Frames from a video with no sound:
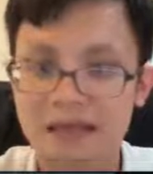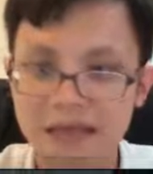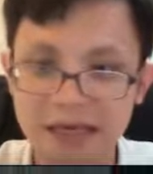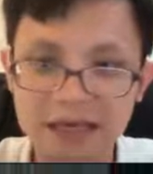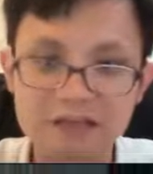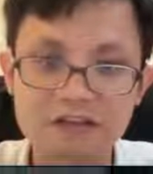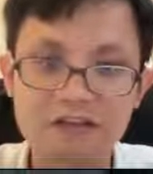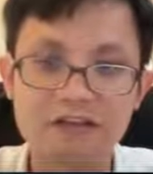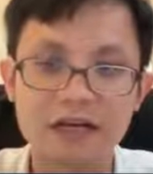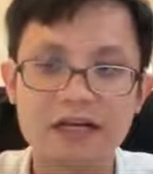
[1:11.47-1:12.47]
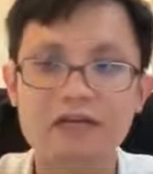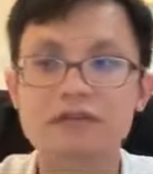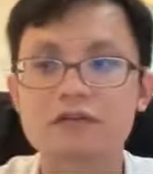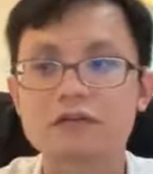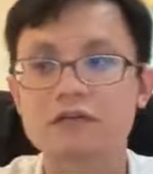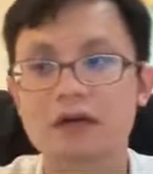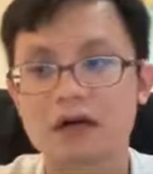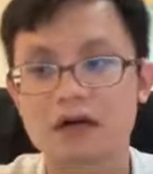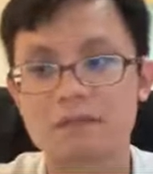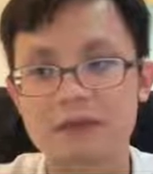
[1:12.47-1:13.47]
Yes, correct. So
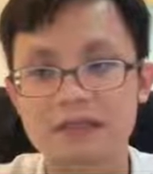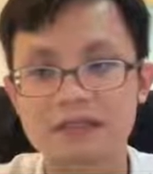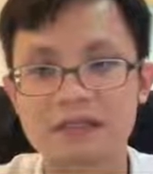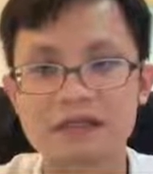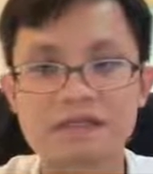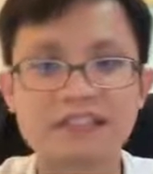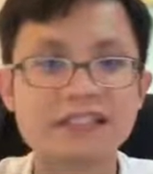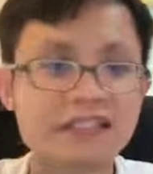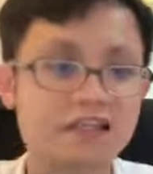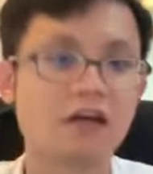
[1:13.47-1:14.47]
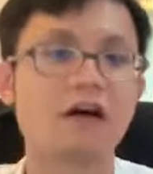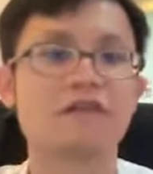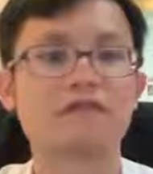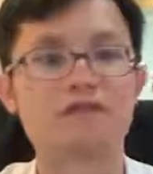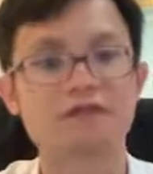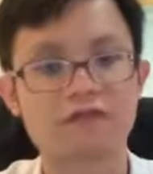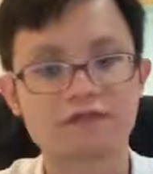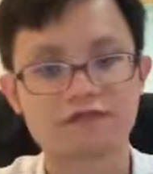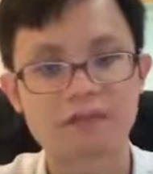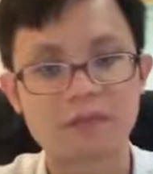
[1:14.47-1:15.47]
it's the resistance of
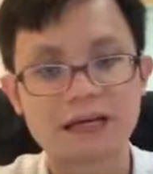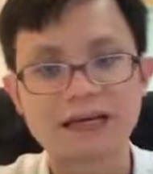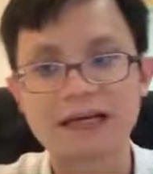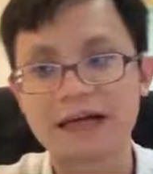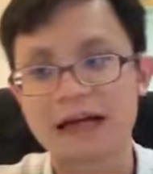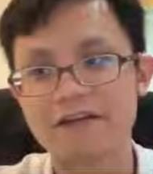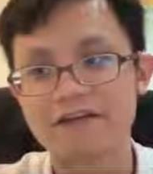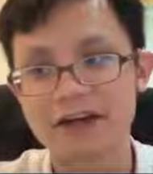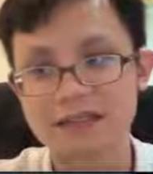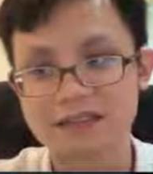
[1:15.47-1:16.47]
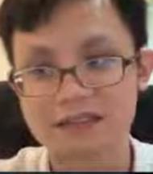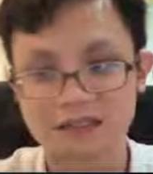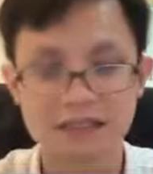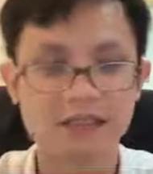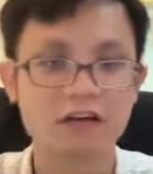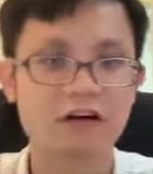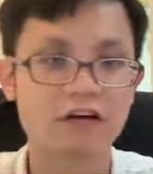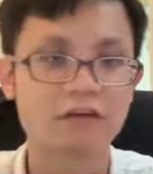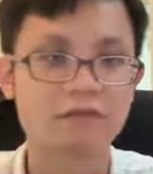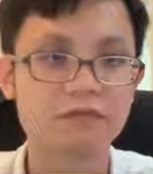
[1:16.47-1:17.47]
from other unrest
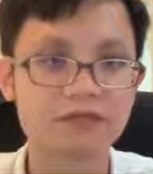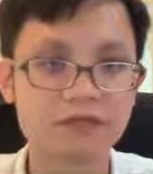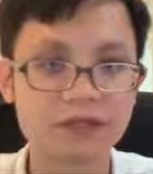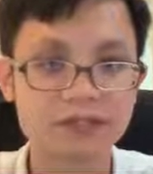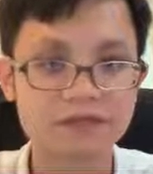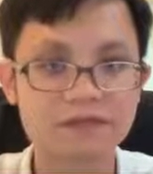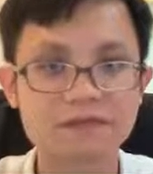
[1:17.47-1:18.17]
or movement